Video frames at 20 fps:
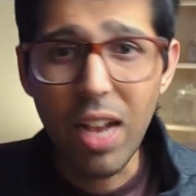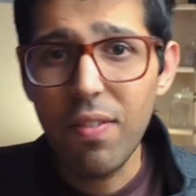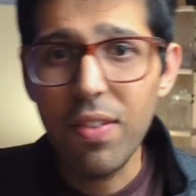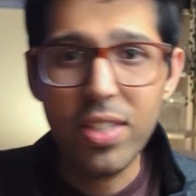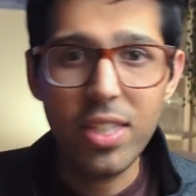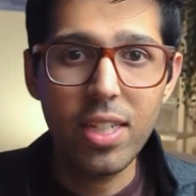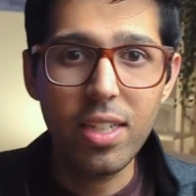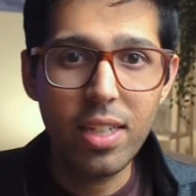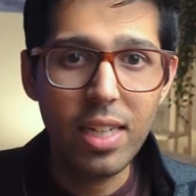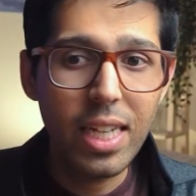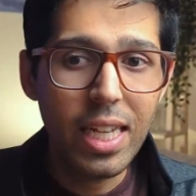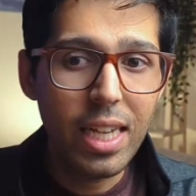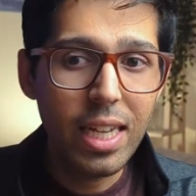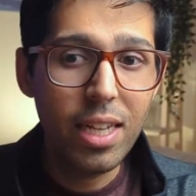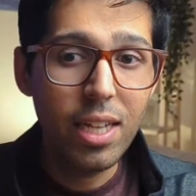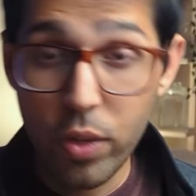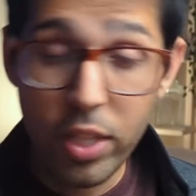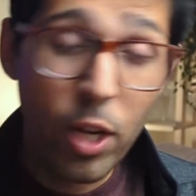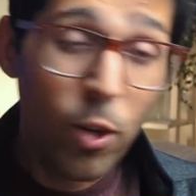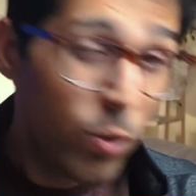every single day
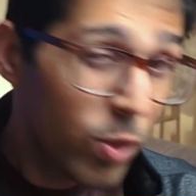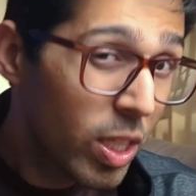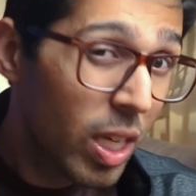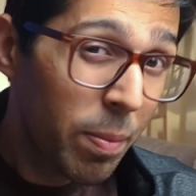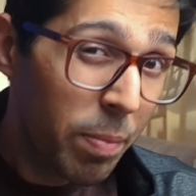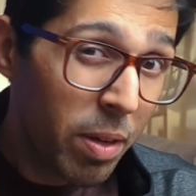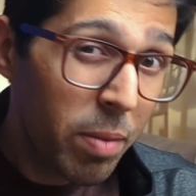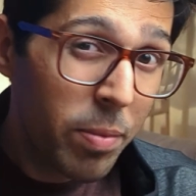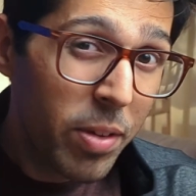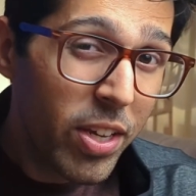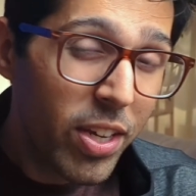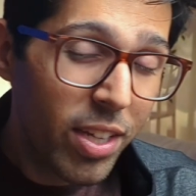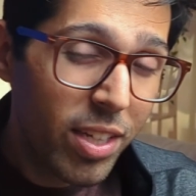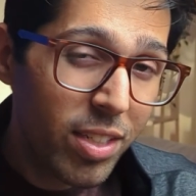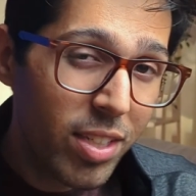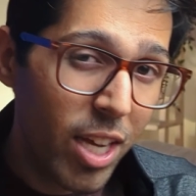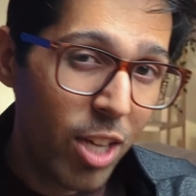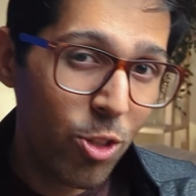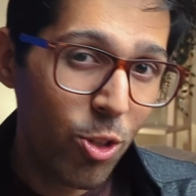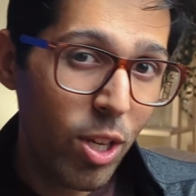without skipping
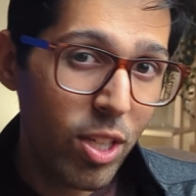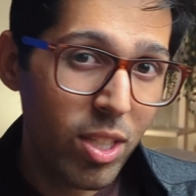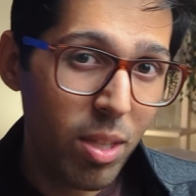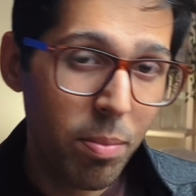weekends actually